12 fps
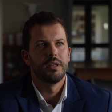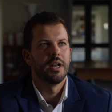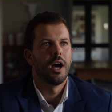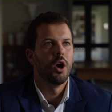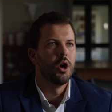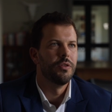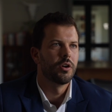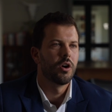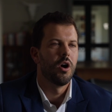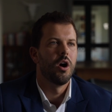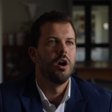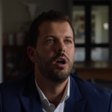then I own the
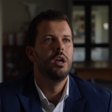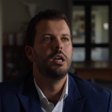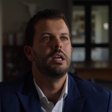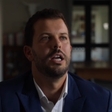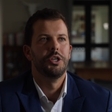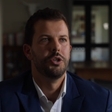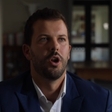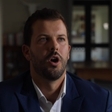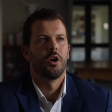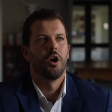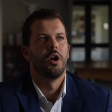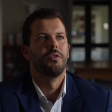car and you no
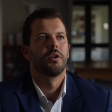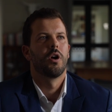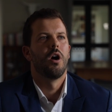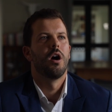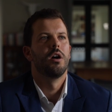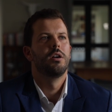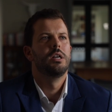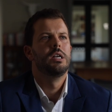longer own the car.